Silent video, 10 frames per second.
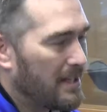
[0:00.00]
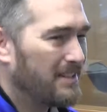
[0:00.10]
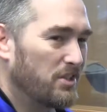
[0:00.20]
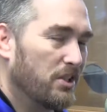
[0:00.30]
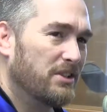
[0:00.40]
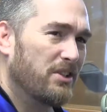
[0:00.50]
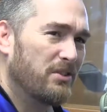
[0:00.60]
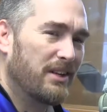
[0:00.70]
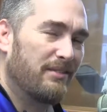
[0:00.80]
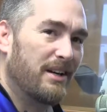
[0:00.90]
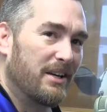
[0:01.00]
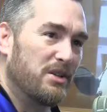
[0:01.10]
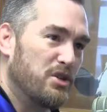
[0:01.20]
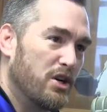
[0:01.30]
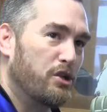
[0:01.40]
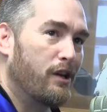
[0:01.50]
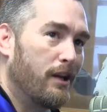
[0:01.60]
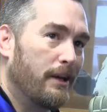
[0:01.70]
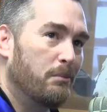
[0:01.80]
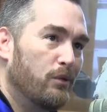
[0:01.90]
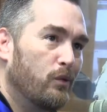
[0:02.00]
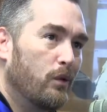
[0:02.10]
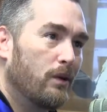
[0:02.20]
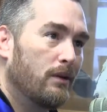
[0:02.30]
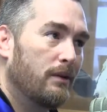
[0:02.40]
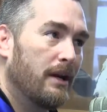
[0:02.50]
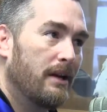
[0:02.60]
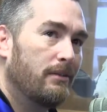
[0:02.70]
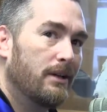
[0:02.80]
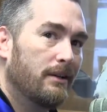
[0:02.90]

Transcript: Not judges. I don't think I've had a judge client before, have I?